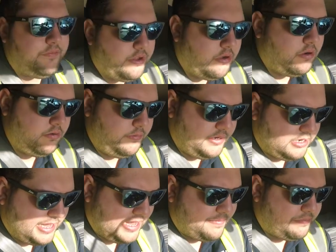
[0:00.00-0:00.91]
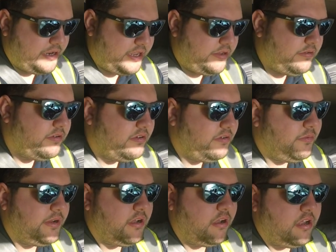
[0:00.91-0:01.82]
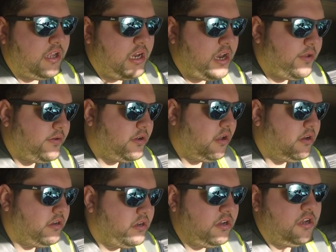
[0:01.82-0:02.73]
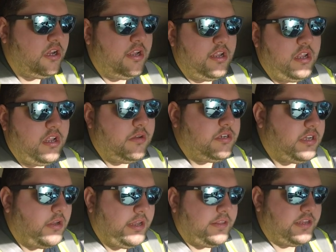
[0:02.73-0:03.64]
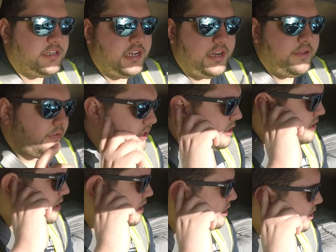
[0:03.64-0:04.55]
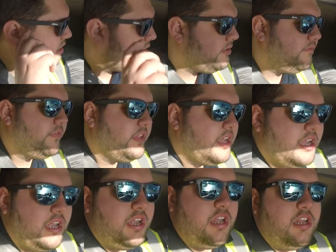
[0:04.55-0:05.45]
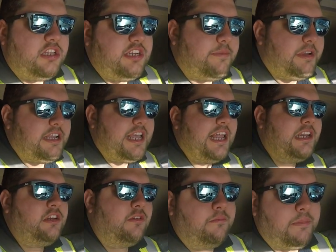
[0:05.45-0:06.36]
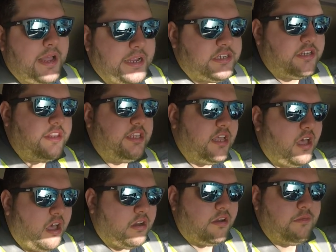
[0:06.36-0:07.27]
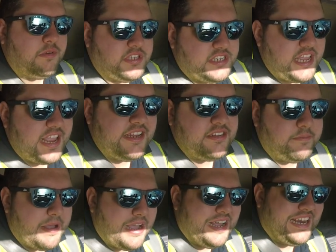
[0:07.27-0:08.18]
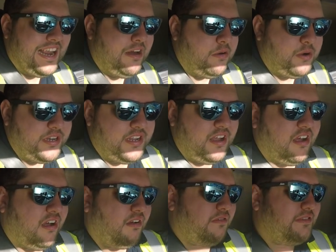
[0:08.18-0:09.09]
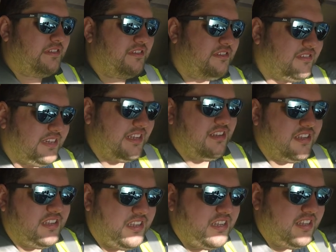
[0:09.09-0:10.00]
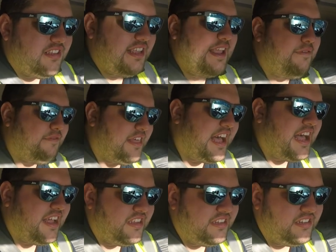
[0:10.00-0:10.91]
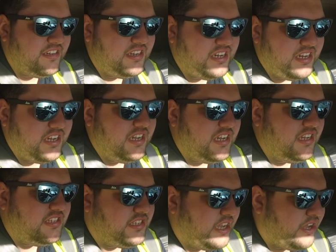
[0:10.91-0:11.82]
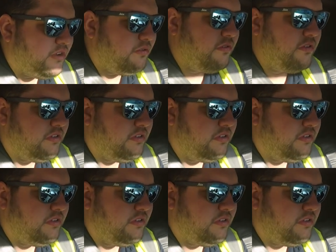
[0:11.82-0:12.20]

fuel, we've got ABLU, we got a load on. Go get this delivered. Chipping Campden back to the yard, I would say, is about 1.5 hours, if that. So,